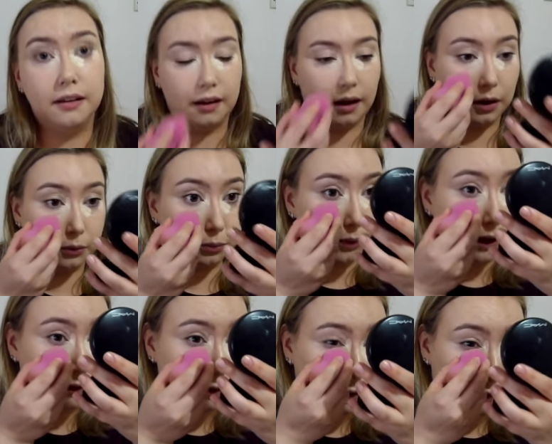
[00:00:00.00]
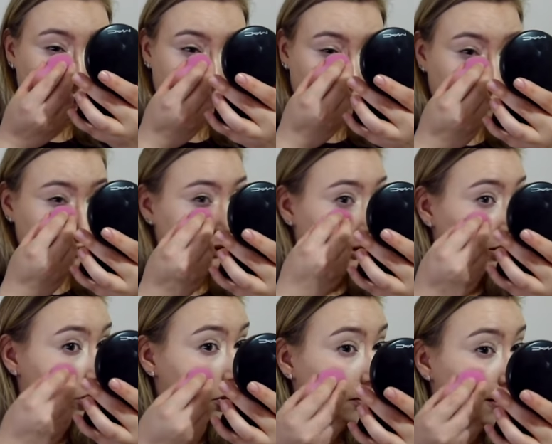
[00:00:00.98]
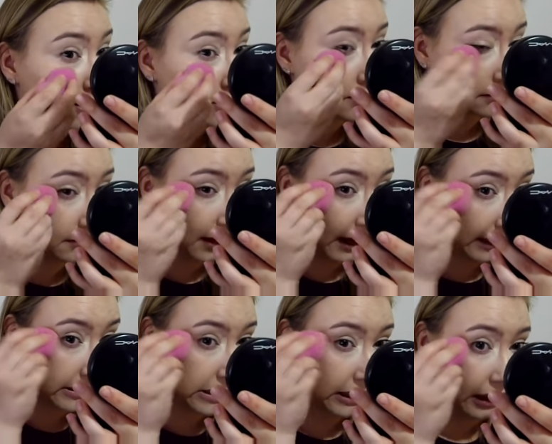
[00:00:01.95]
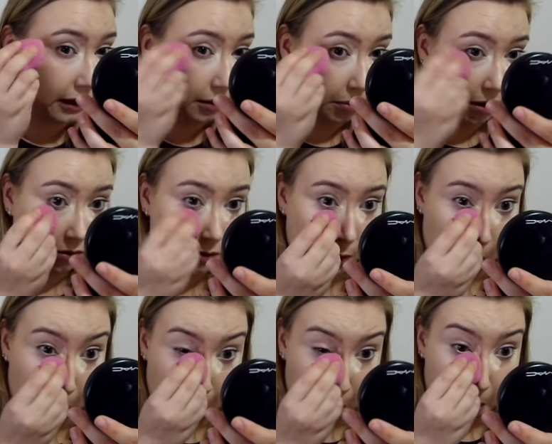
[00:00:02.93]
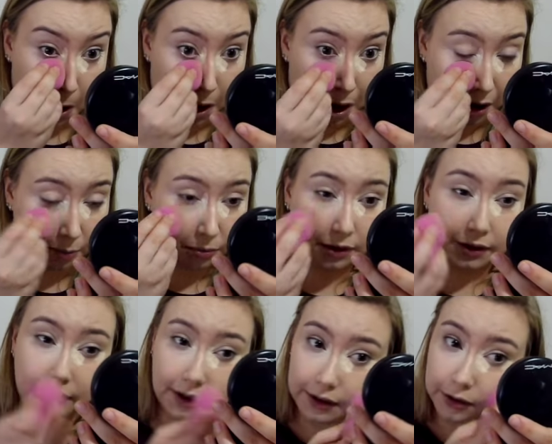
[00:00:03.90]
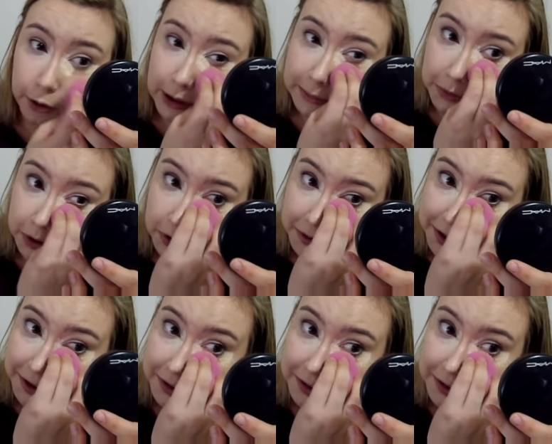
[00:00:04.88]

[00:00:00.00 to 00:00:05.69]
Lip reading: a regular occurrence next year. I'd still like to keep uploading. I know I'm not